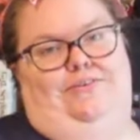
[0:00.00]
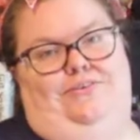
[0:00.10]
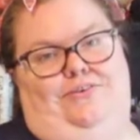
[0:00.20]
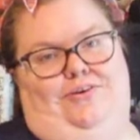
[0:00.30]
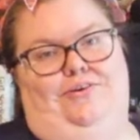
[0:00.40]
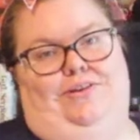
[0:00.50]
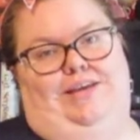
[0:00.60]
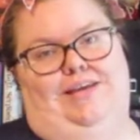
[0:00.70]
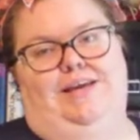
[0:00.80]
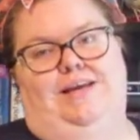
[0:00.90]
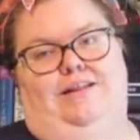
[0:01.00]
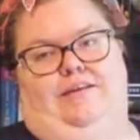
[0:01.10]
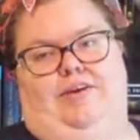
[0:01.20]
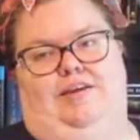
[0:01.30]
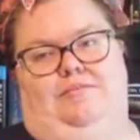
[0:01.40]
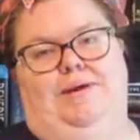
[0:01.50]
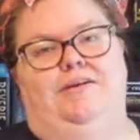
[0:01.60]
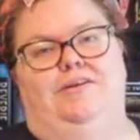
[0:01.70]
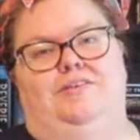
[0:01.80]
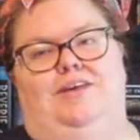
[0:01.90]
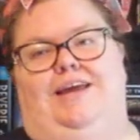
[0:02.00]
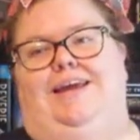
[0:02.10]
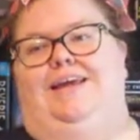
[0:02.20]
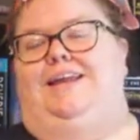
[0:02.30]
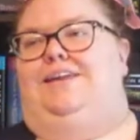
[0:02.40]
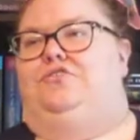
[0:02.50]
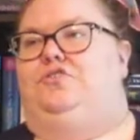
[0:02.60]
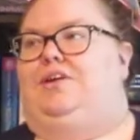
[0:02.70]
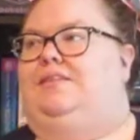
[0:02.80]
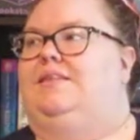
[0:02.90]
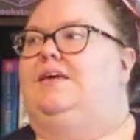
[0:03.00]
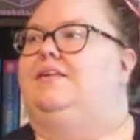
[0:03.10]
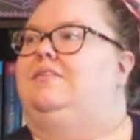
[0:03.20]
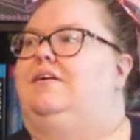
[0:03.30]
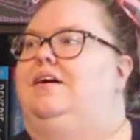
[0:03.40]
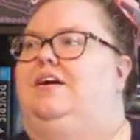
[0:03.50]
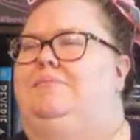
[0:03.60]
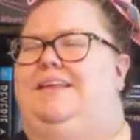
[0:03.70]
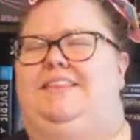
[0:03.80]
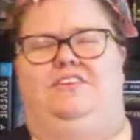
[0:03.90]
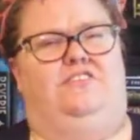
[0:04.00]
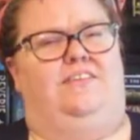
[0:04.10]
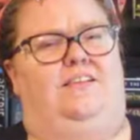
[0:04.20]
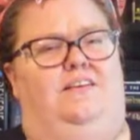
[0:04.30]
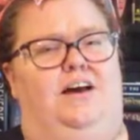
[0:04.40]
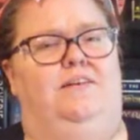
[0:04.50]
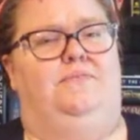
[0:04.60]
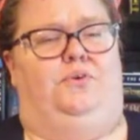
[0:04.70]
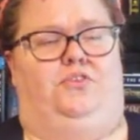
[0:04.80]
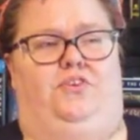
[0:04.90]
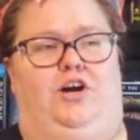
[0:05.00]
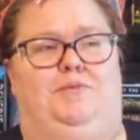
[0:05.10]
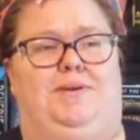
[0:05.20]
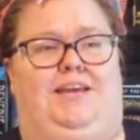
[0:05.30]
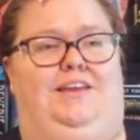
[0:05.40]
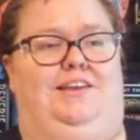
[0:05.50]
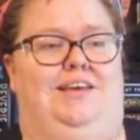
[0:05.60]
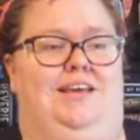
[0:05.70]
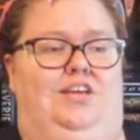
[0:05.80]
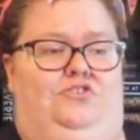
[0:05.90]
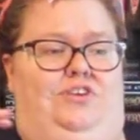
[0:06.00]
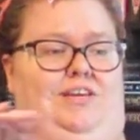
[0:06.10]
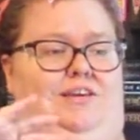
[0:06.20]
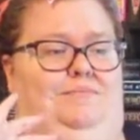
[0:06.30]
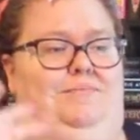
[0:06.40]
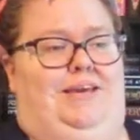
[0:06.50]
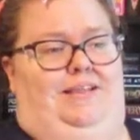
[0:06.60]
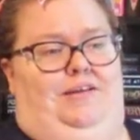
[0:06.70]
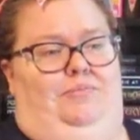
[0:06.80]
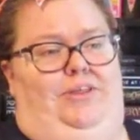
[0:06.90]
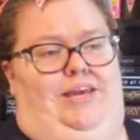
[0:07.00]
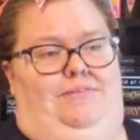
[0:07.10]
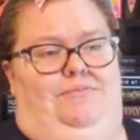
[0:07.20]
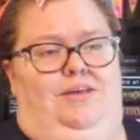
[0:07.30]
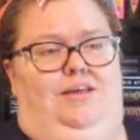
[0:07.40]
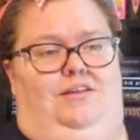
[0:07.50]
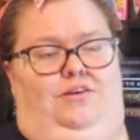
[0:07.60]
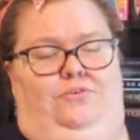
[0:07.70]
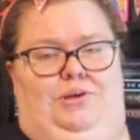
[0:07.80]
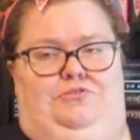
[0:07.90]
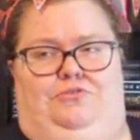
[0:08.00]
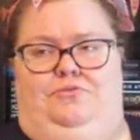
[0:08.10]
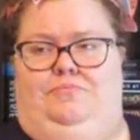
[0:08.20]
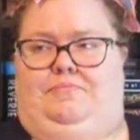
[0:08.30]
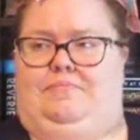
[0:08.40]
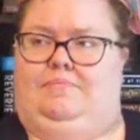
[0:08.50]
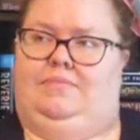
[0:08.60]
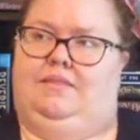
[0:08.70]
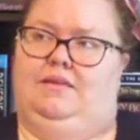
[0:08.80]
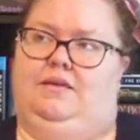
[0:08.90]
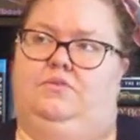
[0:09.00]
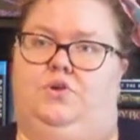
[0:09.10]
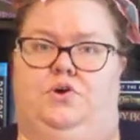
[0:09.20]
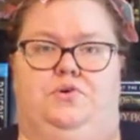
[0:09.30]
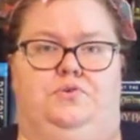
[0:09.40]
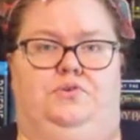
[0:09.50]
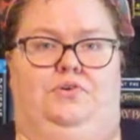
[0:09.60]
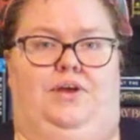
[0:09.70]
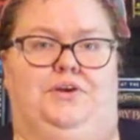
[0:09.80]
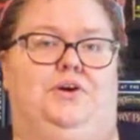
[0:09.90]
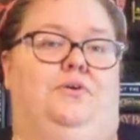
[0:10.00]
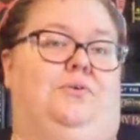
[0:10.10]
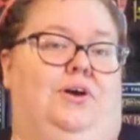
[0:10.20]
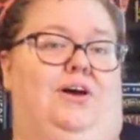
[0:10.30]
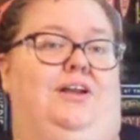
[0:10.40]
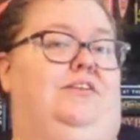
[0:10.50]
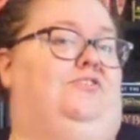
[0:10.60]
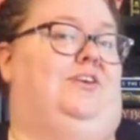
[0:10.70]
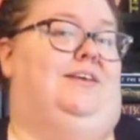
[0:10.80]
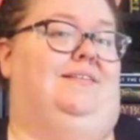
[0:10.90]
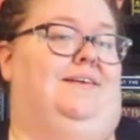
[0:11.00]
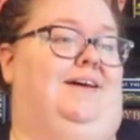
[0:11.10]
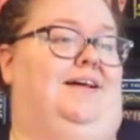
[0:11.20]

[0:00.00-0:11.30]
is her only living parent, and she says, I think she says enough or stop, and she makes them leave, the creatures. So they're like, oh god, she's